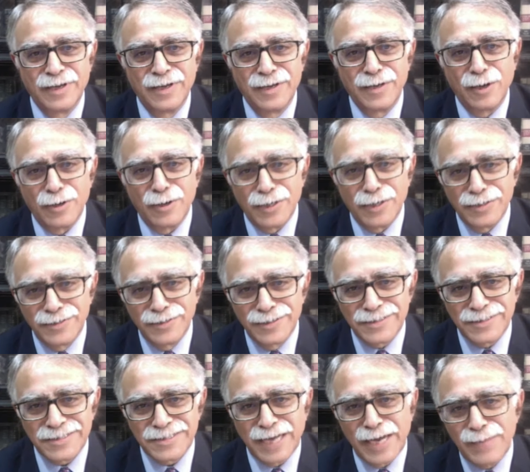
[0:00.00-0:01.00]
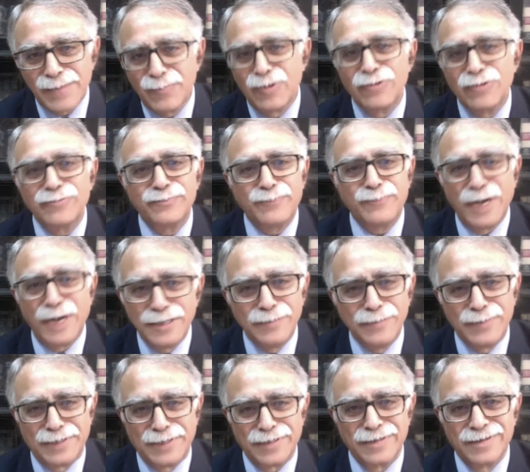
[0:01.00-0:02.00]
Now, in this time of
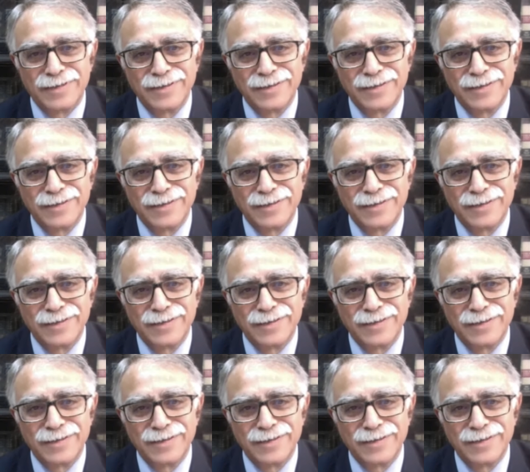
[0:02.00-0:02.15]
pandemic,